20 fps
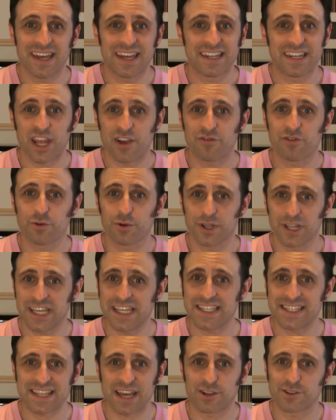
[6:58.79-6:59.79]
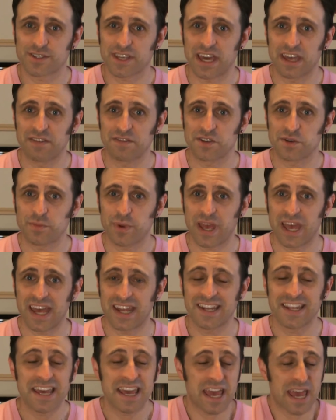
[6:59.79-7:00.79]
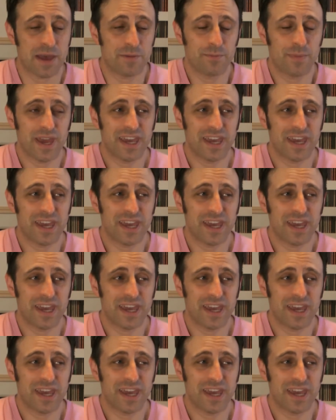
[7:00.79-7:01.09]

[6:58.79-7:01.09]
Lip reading: never released outside of Japan, and